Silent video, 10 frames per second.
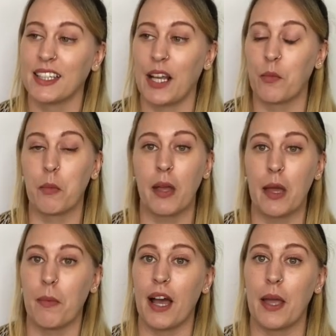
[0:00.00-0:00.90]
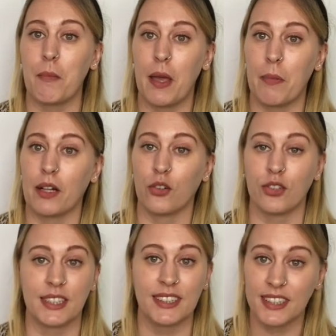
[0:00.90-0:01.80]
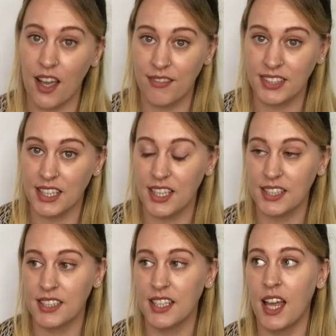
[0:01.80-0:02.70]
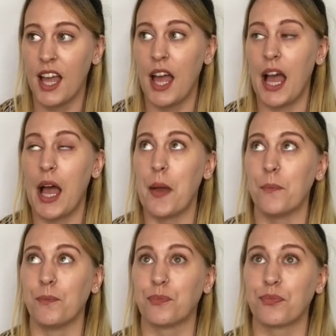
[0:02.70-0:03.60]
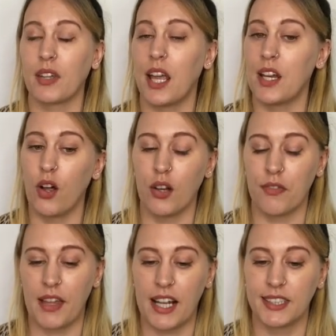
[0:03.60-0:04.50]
can we pay by PayPal goods and services, and all of that.